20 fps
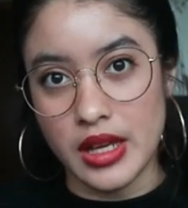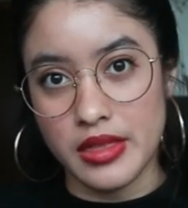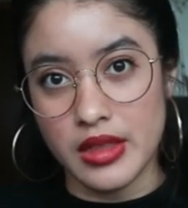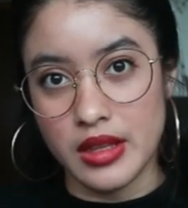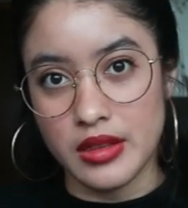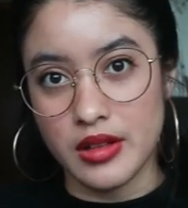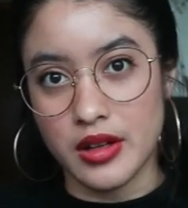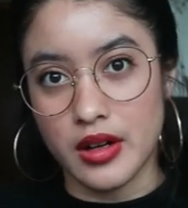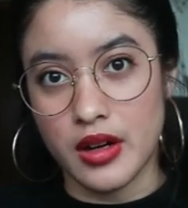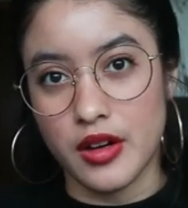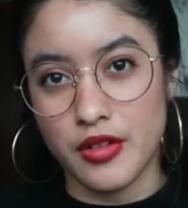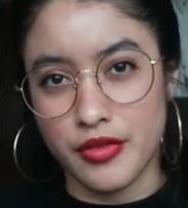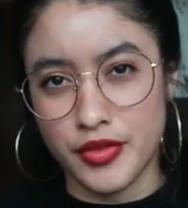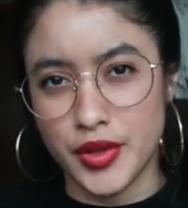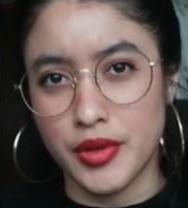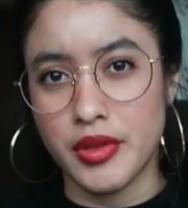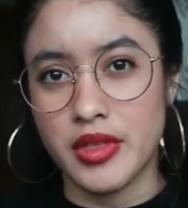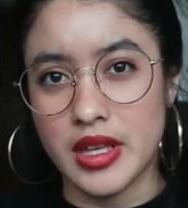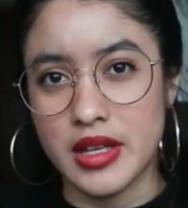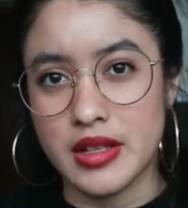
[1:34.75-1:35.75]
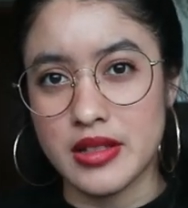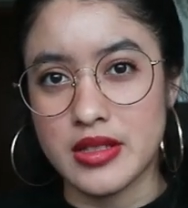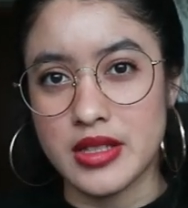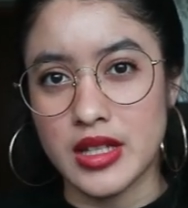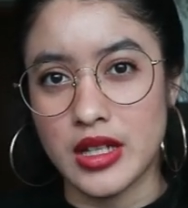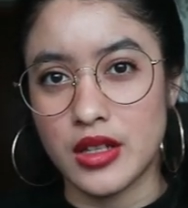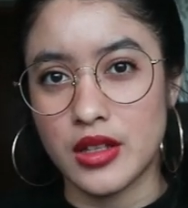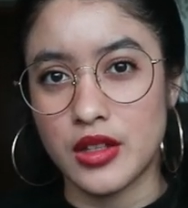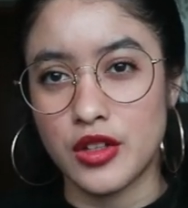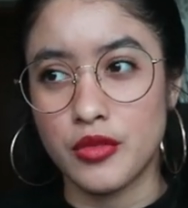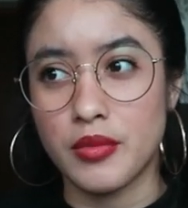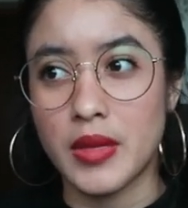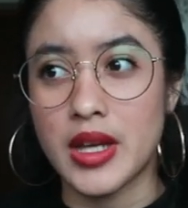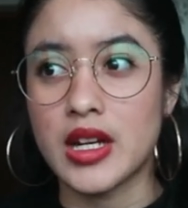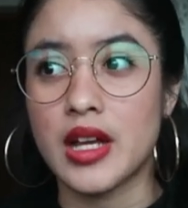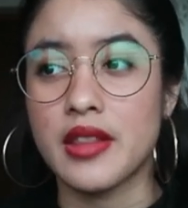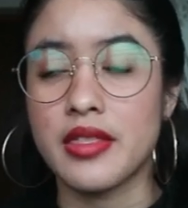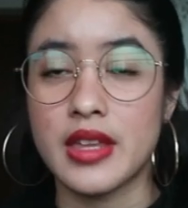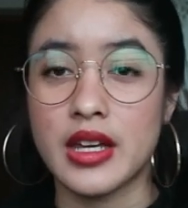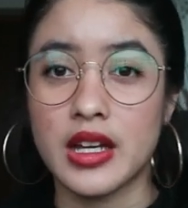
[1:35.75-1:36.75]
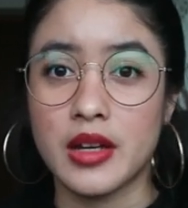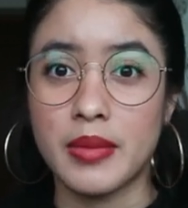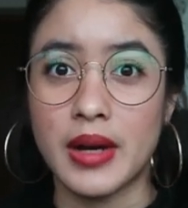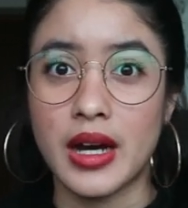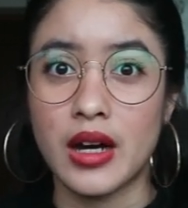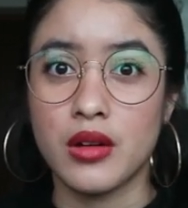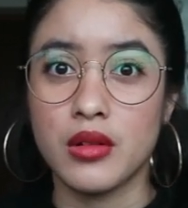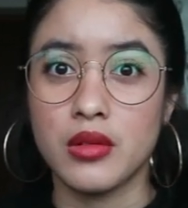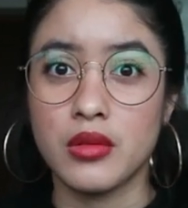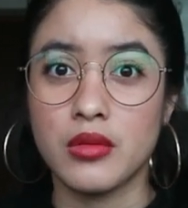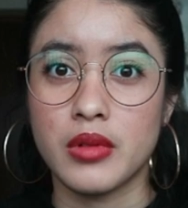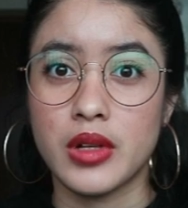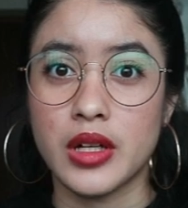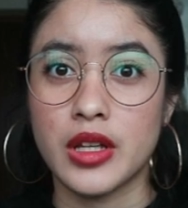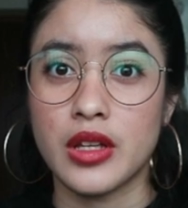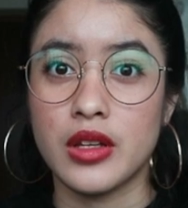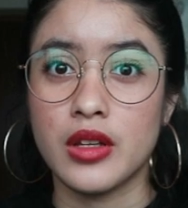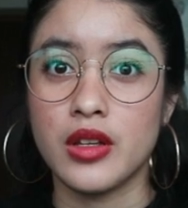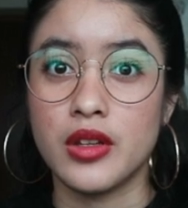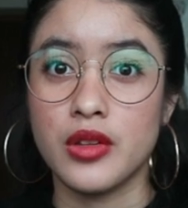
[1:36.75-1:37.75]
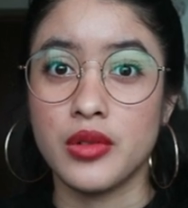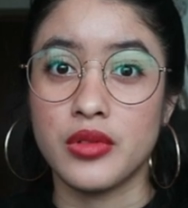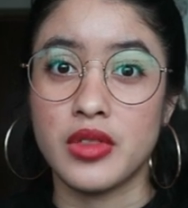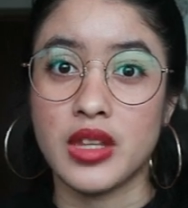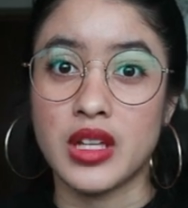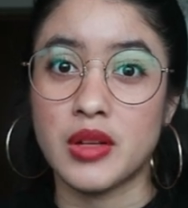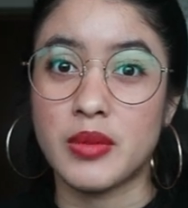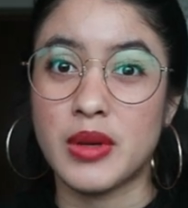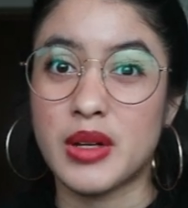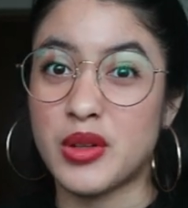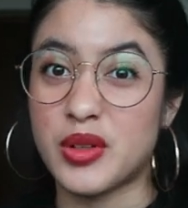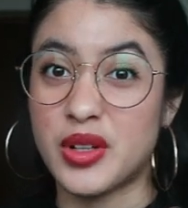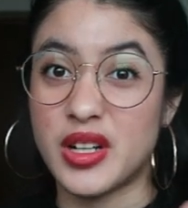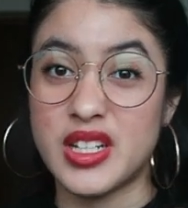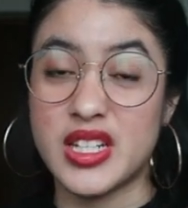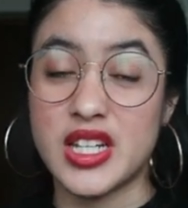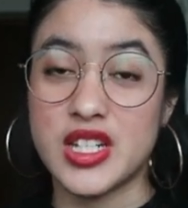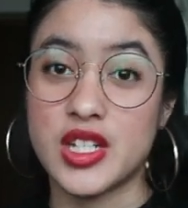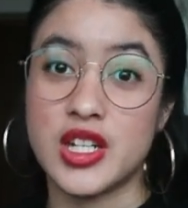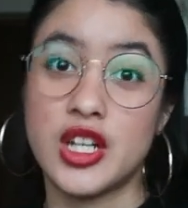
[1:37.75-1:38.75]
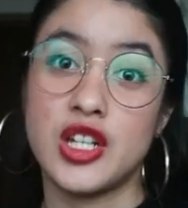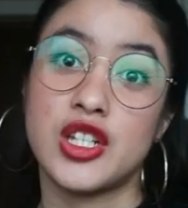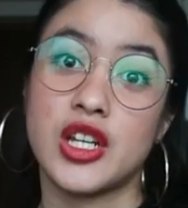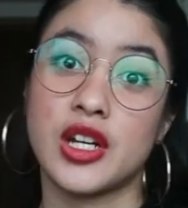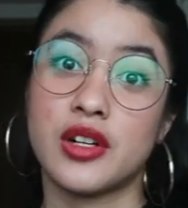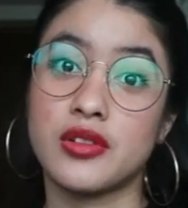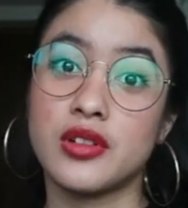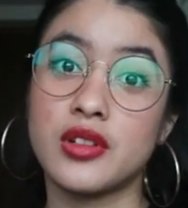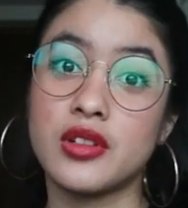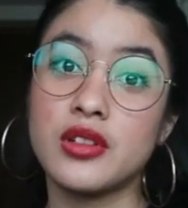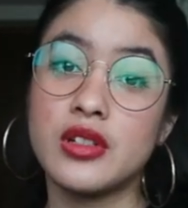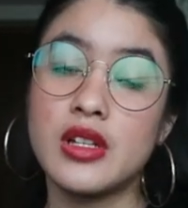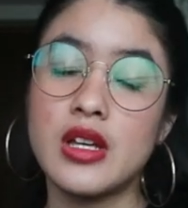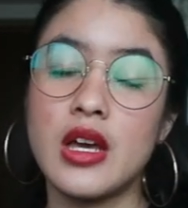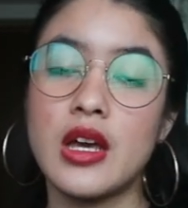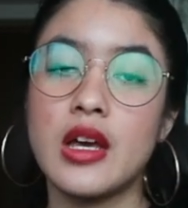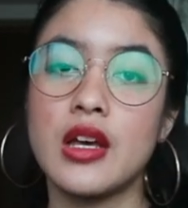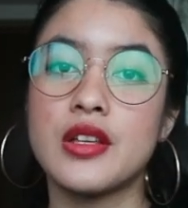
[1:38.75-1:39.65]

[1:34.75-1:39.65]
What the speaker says: I think there are a few things that you may not think about when you think about orientation in general.